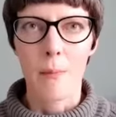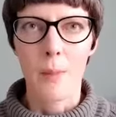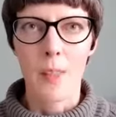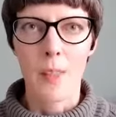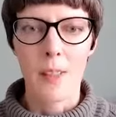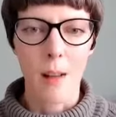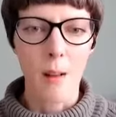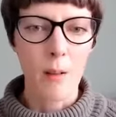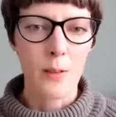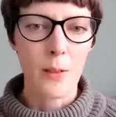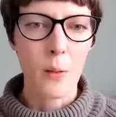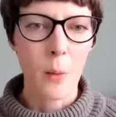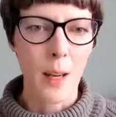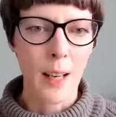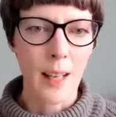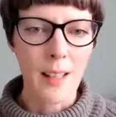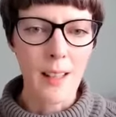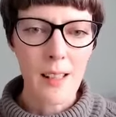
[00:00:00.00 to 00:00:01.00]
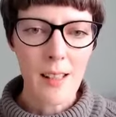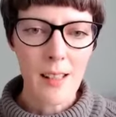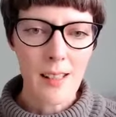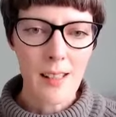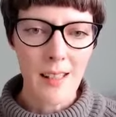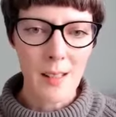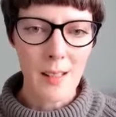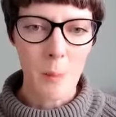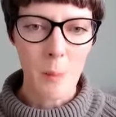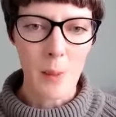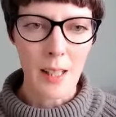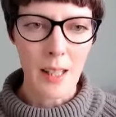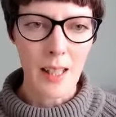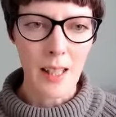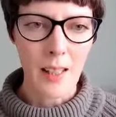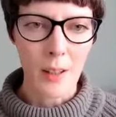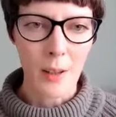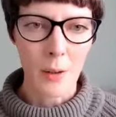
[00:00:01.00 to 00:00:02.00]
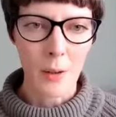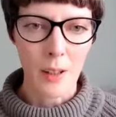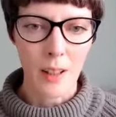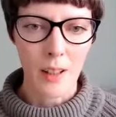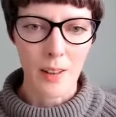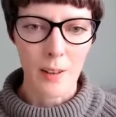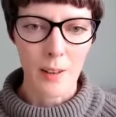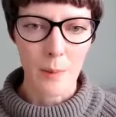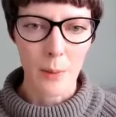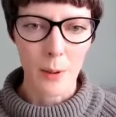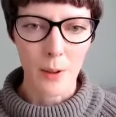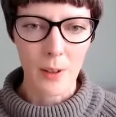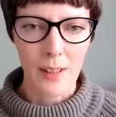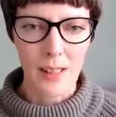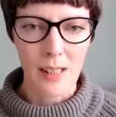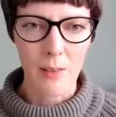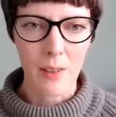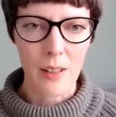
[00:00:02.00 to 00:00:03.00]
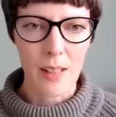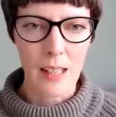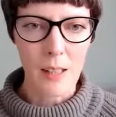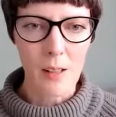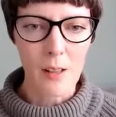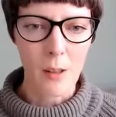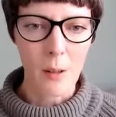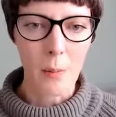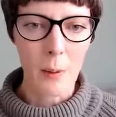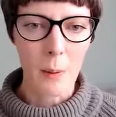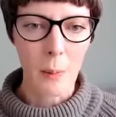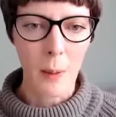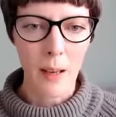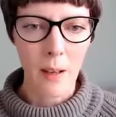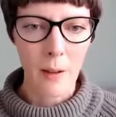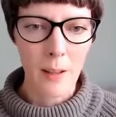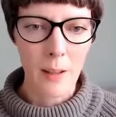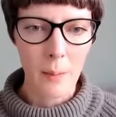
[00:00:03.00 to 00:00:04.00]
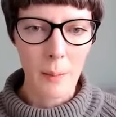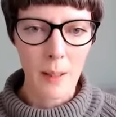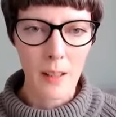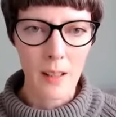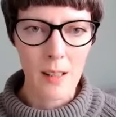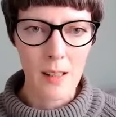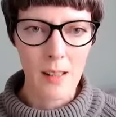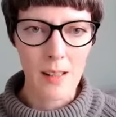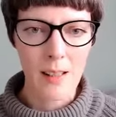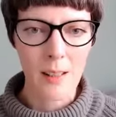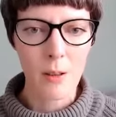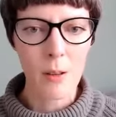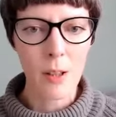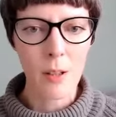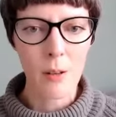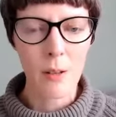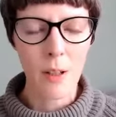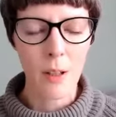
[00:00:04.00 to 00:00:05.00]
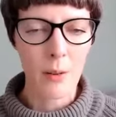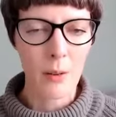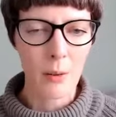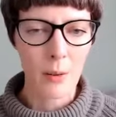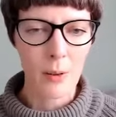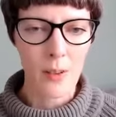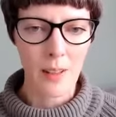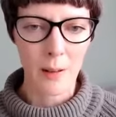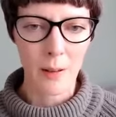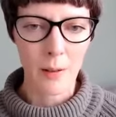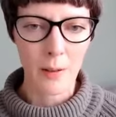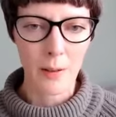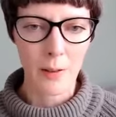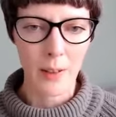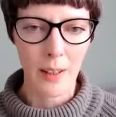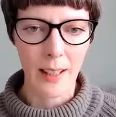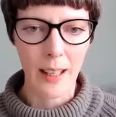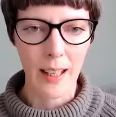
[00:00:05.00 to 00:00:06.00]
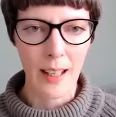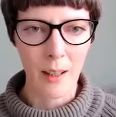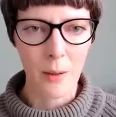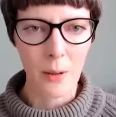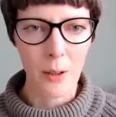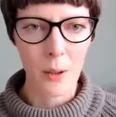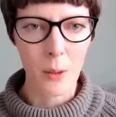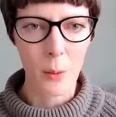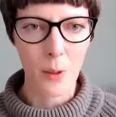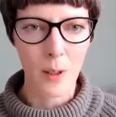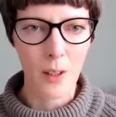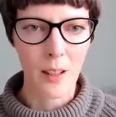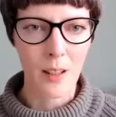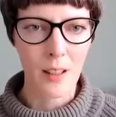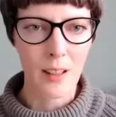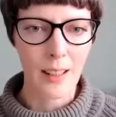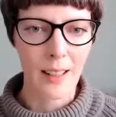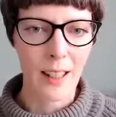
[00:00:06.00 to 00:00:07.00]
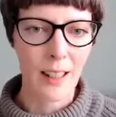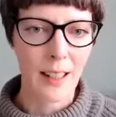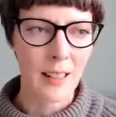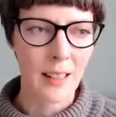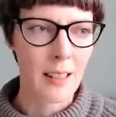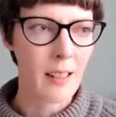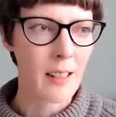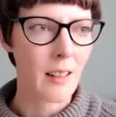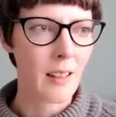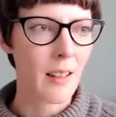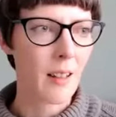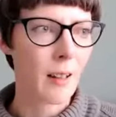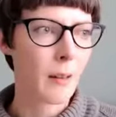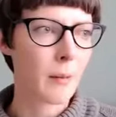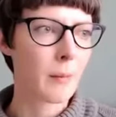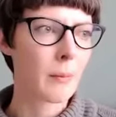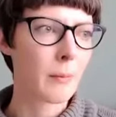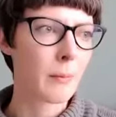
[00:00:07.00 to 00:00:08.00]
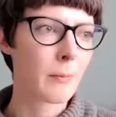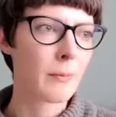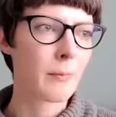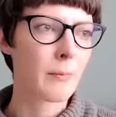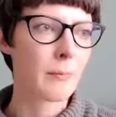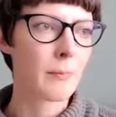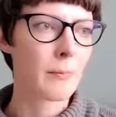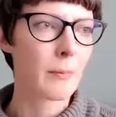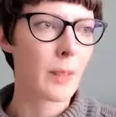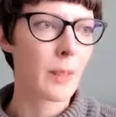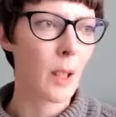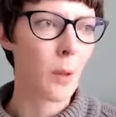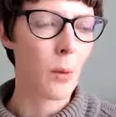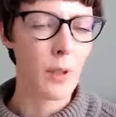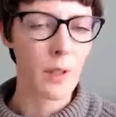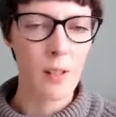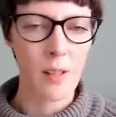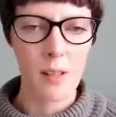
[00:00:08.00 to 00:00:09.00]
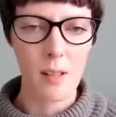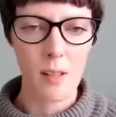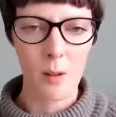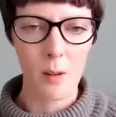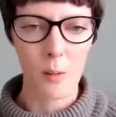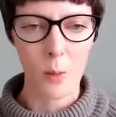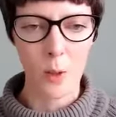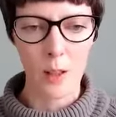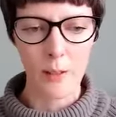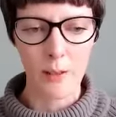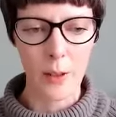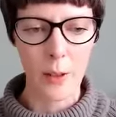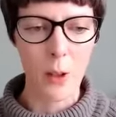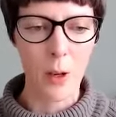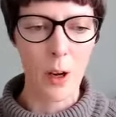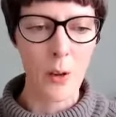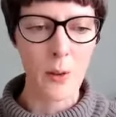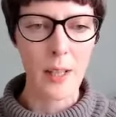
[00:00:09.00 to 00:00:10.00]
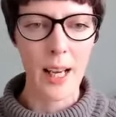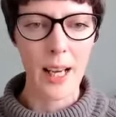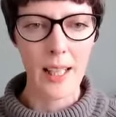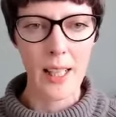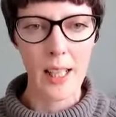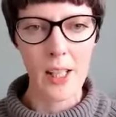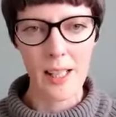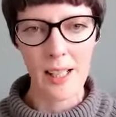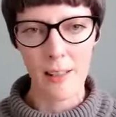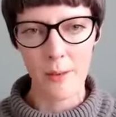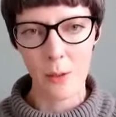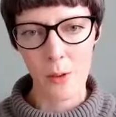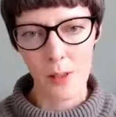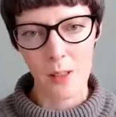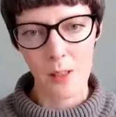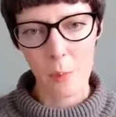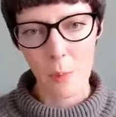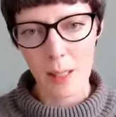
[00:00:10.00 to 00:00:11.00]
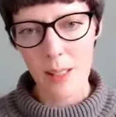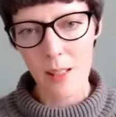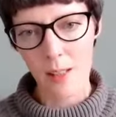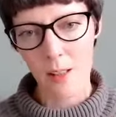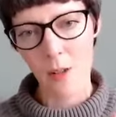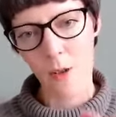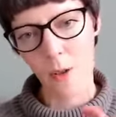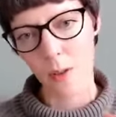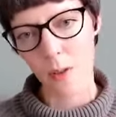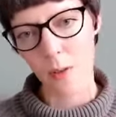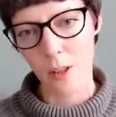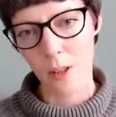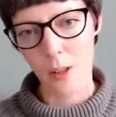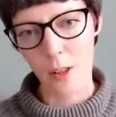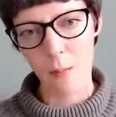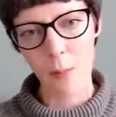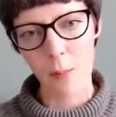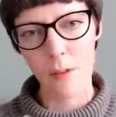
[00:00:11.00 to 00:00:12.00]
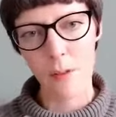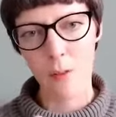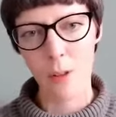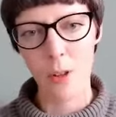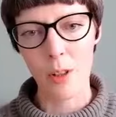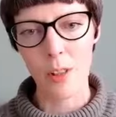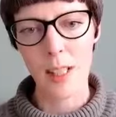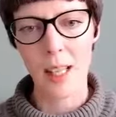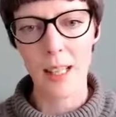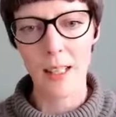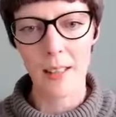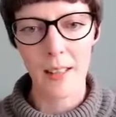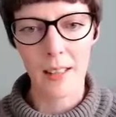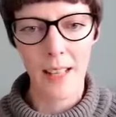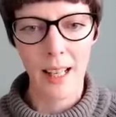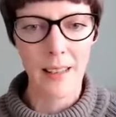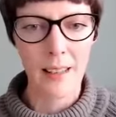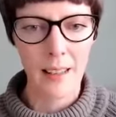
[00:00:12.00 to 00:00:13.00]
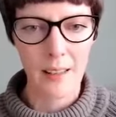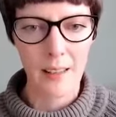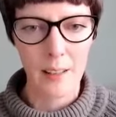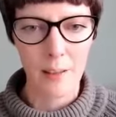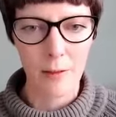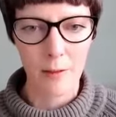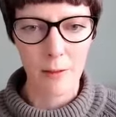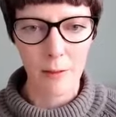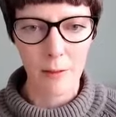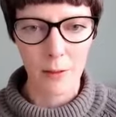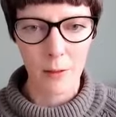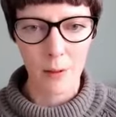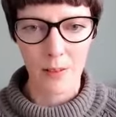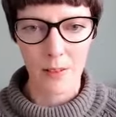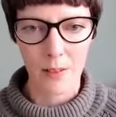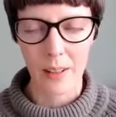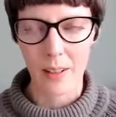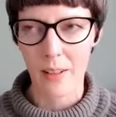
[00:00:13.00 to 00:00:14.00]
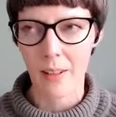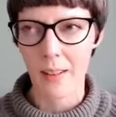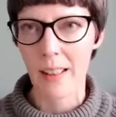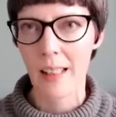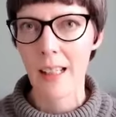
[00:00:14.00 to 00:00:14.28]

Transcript: self awareness as being your kind of productivity superpower because until you know yourself and how you work and, um, you know, what does and doesn't work for your own energy levels and the peaks and troughs as you move through your day, because again, that's different for all of us.